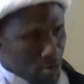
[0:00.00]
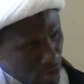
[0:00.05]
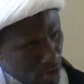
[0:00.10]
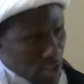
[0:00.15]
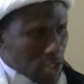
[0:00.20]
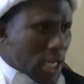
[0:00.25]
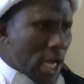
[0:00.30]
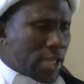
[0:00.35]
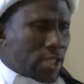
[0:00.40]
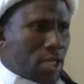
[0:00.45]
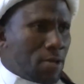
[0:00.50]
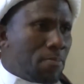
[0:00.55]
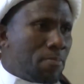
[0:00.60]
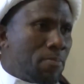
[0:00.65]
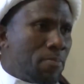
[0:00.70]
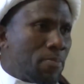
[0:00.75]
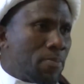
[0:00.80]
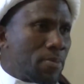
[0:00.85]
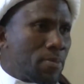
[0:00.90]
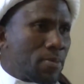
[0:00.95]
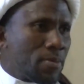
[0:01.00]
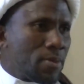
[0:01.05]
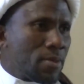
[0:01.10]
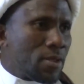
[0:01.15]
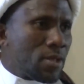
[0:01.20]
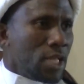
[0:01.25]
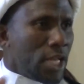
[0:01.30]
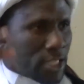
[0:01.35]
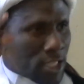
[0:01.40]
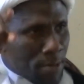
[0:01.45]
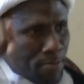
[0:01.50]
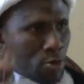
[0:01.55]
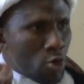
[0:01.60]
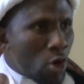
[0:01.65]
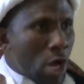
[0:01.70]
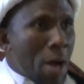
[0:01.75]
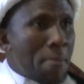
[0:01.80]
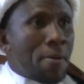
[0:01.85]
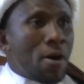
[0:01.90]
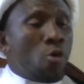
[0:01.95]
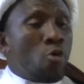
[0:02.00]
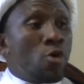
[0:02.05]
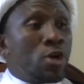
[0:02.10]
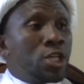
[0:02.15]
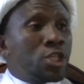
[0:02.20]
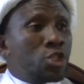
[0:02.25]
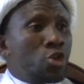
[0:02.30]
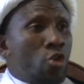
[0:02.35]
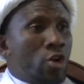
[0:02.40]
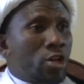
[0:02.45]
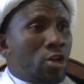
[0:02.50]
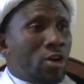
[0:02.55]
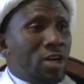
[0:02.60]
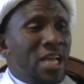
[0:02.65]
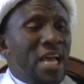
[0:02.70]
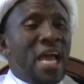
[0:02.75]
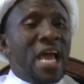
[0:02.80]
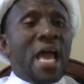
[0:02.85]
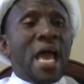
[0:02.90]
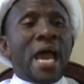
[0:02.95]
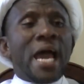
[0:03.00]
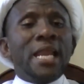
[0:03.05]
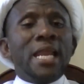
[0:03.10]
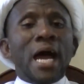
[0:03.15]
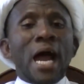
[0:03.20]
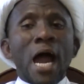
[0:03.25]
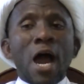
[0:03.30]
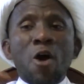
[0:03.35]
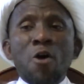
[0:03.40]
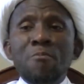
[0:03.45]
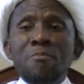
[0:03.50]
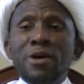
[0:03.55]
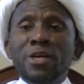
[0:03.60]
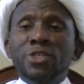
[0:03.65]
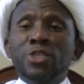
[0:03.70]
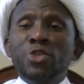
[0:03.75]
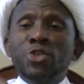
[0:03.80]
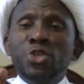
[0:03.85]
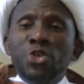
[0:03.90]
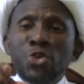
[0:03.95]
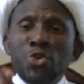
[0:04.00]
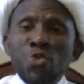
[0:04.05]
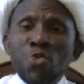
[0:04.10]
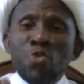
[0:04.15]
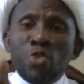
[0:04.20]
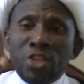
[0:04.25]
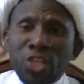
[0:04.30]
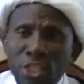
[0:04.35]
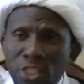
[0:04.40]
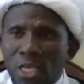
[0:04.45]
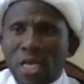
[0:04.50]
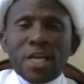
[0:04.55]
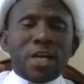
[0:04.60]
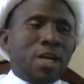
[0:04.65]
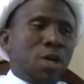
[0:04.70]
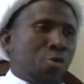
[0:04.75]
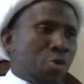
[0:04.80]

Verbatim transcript: Contact him. Let them know about what is going on and how much you disagree